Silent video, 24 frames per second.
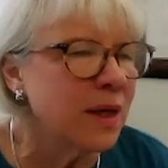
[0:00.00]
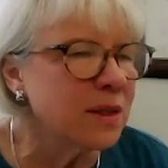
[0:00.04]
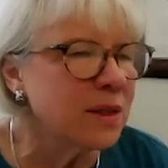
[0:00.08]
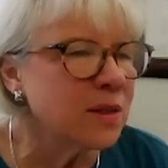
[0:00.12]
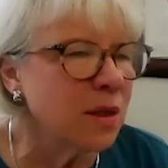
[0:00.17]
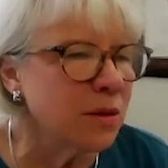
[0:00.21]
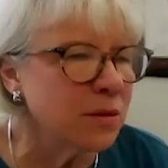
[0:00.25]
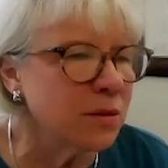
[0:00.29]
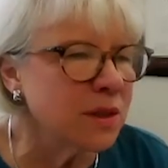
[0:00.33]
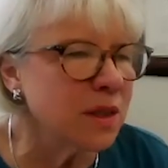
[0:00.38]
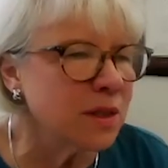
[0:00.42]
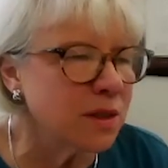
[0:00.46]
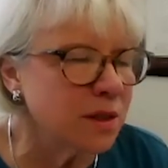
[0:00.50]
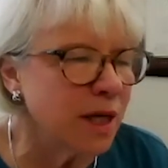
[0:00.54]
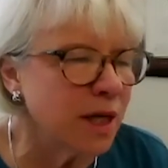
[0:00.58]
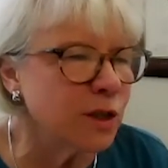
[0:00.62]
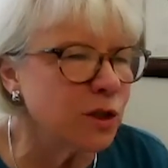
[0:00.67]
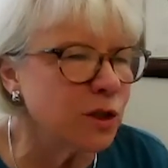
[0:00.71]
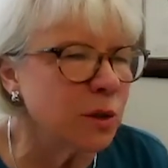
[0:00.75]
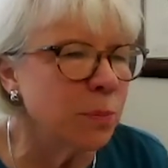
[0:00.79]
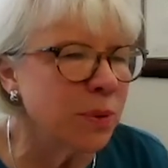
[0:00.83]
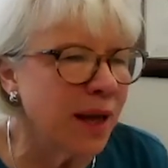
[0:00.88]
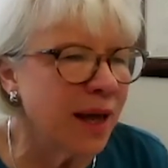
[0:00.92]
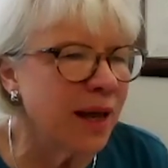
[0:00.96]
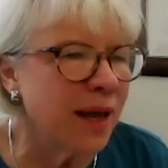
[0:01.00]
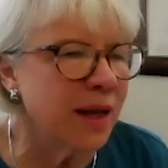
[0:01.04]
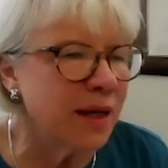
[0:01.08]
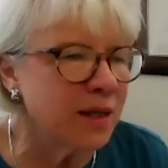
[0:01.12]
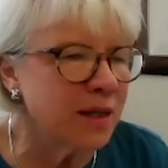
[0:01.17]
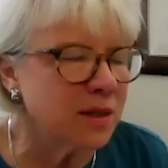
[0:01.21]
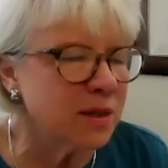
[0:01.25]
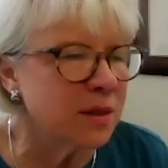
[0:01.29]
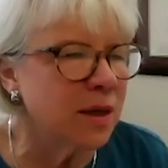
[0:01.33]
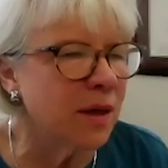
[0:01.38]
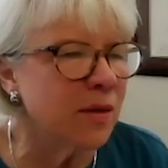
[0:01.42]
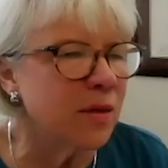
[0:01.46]
So succession planning
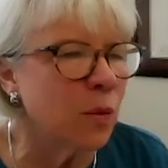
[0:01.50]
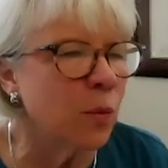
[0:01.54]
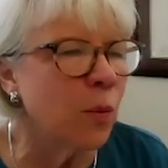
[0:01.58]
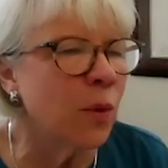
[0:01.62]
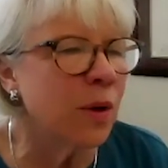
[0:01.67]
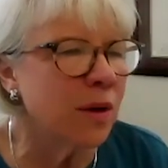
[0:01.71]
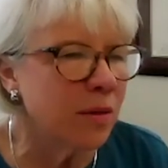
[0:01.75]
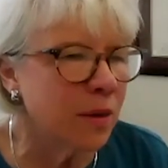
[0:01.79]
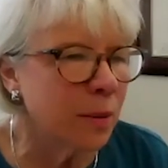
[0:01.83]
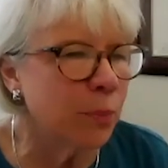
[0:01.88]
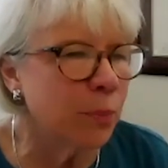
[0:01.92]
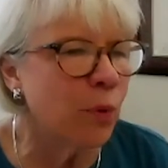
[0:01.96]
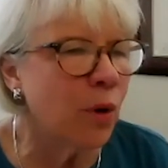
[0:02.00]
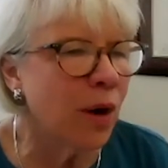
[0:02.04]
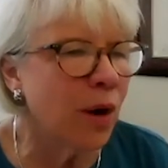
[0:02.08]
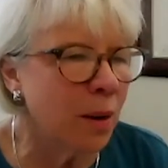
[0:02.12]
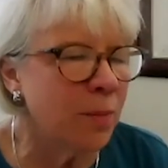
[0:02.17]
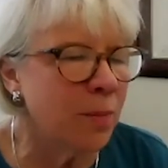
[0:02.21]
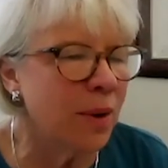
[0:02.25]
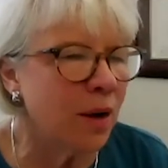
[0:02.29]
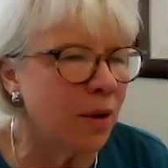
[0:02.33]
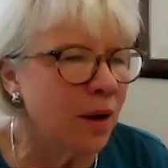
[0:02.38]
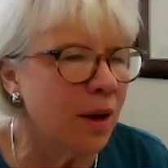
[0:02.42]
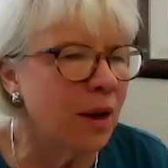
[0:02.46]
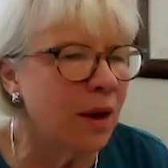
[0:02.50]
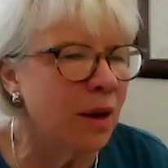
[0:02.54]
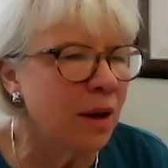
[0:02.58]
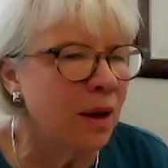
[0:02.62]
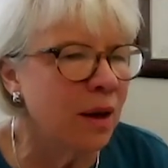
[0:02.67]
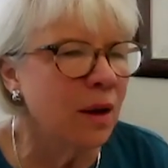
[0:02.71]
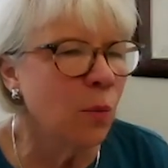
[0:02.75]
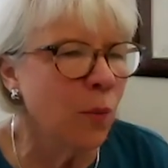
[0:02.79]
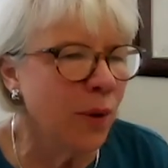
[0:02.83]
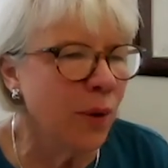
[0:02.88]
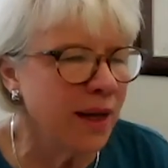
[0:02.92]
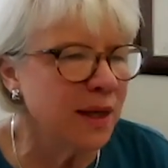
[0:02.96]
is another one of the primary
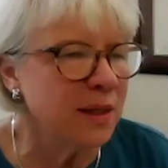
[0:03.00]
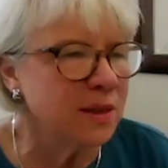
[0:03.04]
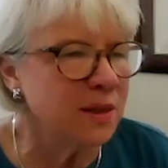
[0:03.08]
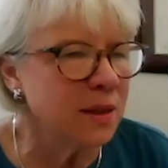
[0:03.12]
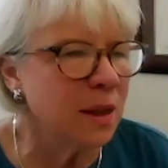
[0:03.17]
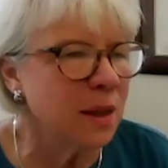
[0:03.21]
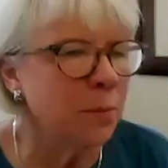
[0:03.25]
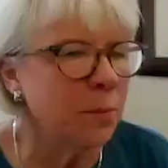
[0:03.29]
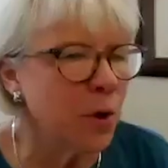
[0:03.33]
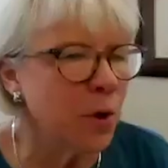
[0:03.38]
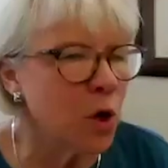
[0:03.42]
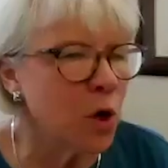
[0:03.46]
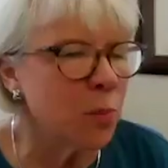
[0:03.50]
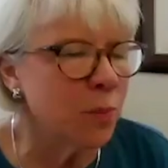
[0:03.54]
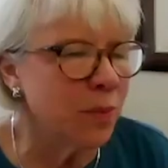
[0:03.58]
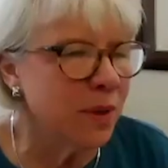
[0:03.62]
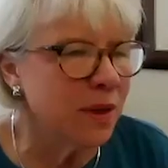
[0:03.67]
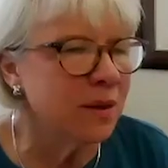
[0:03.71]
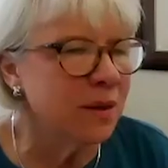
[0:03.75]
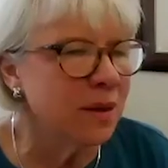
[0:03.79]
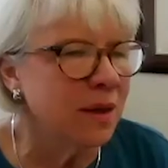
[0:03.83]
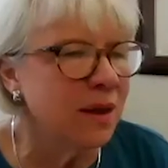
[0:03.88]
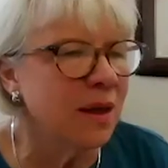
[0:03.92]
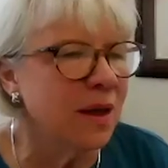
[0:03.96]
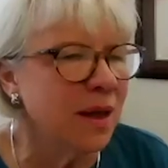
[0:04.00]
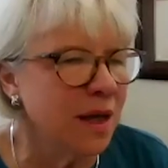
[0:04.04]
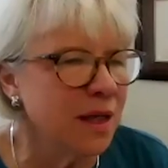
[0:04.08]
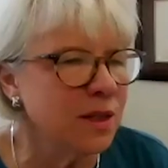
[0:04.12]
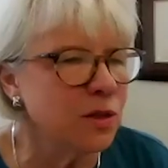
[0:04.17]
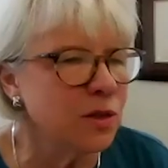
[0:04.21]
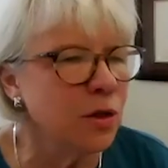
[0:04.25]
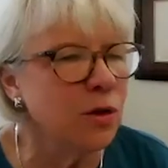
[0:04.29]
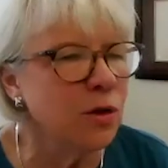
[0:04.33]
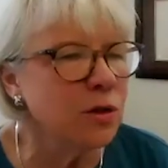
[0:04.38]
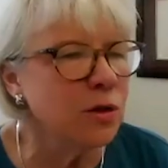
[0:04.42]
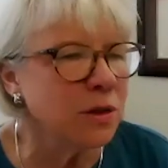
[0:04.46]
ways that Birkman
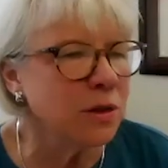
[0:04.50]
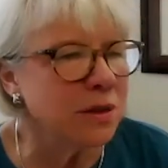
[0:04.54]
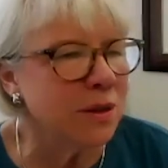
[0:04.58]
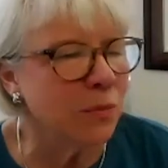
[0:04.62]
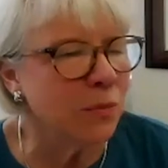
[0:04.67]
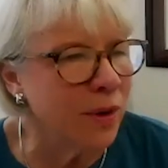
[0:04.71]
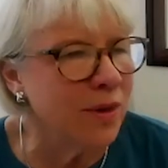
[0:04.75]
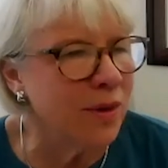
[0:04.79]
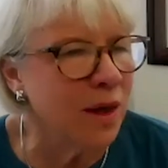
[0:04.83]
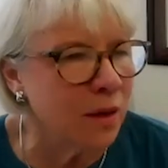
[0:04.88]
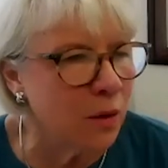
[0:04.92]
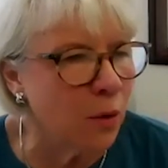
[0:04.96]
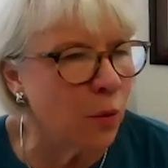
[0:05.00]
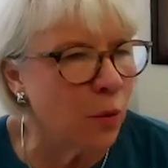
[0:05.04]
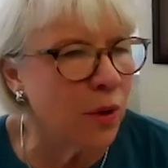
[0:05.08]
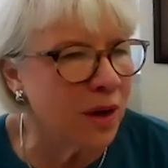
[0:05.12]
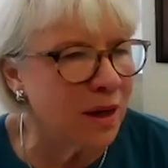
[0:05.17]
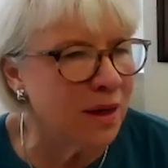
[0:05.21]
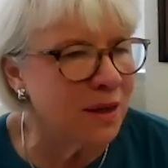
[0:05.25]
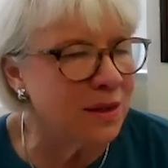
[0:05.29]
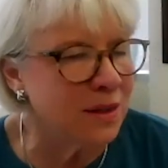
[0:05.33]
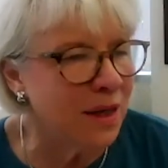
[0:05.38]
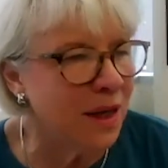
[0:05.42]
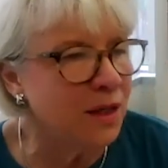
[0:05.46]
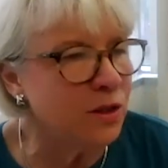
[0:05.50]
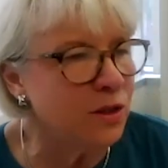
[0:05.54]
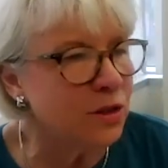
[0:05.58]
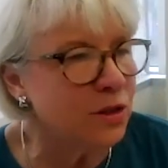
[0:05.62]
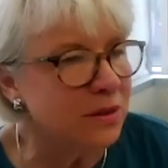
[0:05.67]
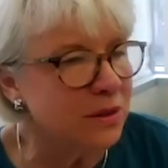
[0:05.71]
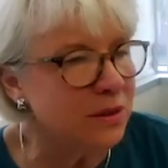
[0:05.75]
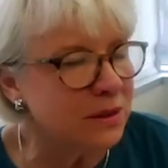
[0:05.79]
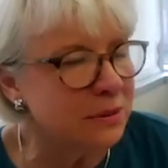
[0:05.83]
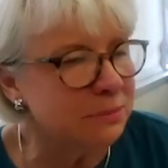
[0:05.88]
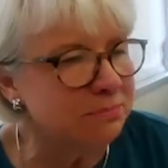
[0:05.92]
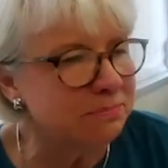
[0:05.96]
is used within
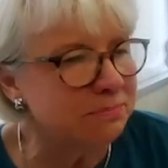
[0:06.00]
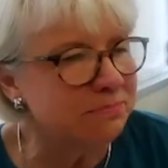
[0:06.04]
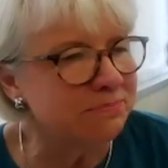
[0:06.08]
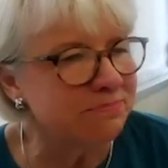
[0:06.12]
organizations.